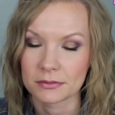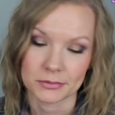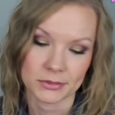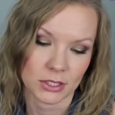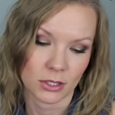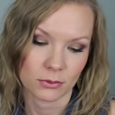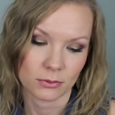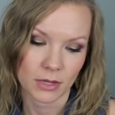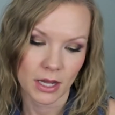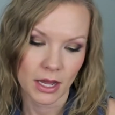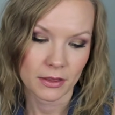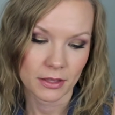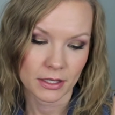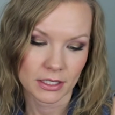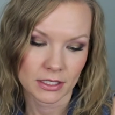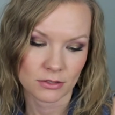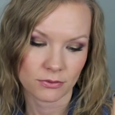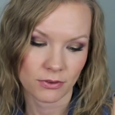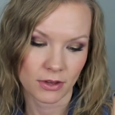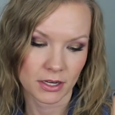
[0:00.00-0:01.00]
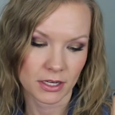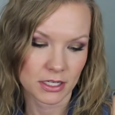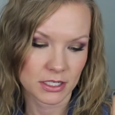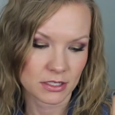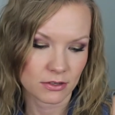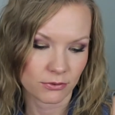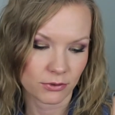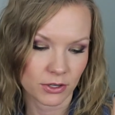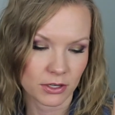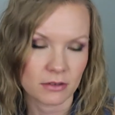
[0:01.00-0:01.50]
So think it's fun and
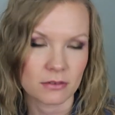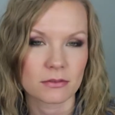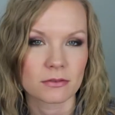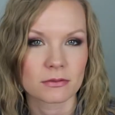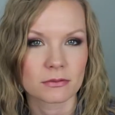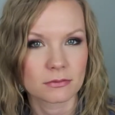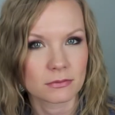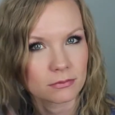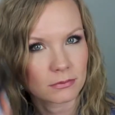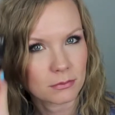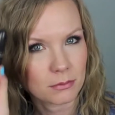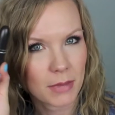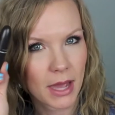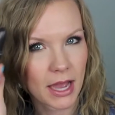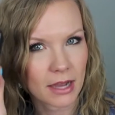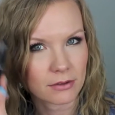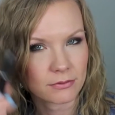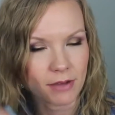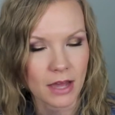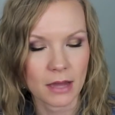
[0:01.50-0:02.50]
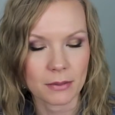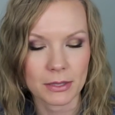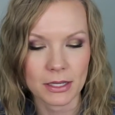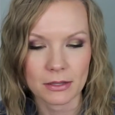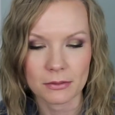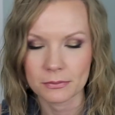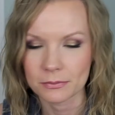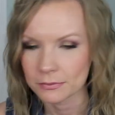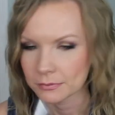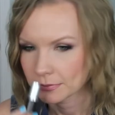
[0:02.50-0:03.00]
different. MAC
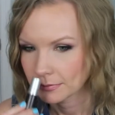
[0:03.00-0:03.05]
Fabby.